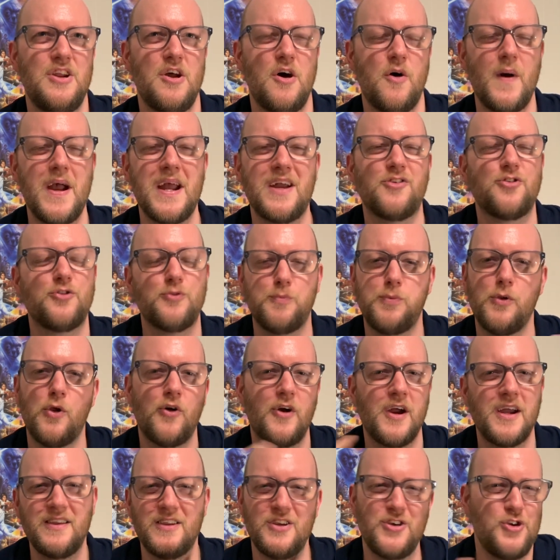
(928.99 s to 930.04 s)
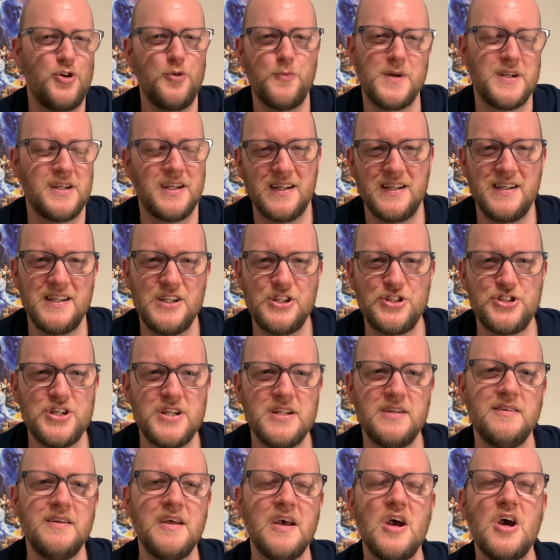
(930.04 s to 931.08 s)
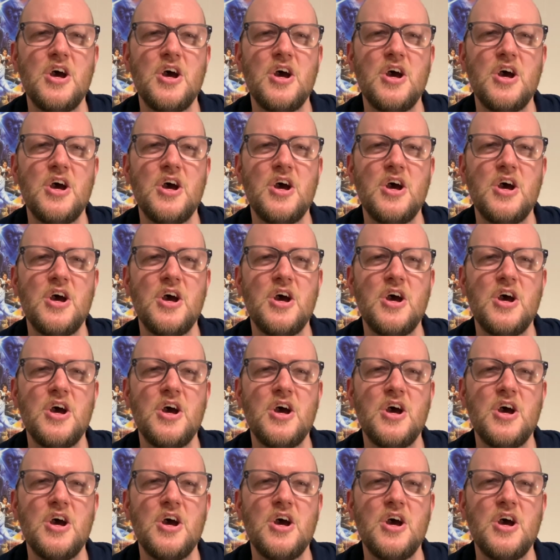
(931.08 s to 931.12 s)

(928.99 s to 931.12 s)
exploring the human condition,